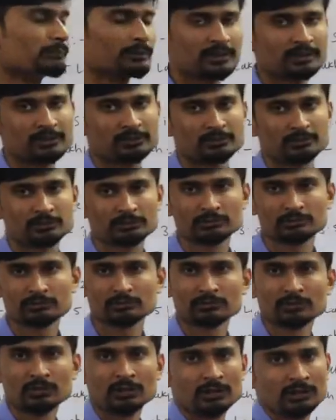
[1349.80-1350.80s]
minutes.
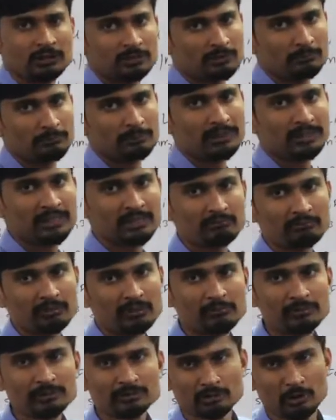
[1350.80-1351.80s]
So the bleeding
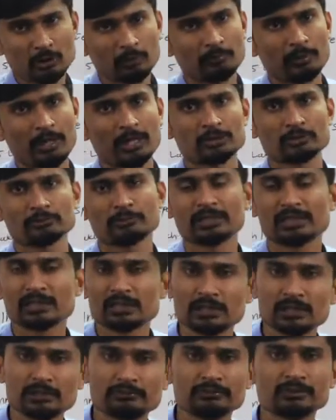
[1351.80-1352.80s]
will be stopped
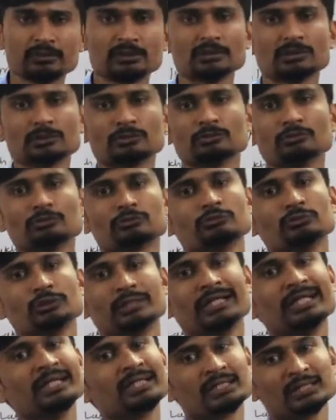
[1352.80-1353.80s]
automatically within 2 to
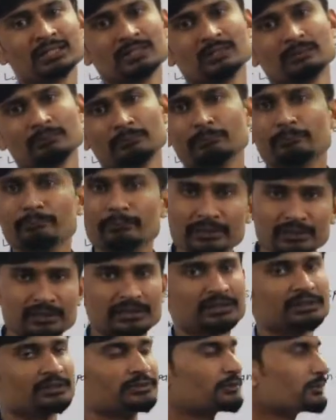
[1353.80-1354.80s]
8
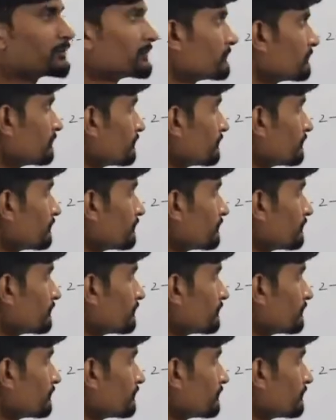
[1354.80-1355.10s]
minutes.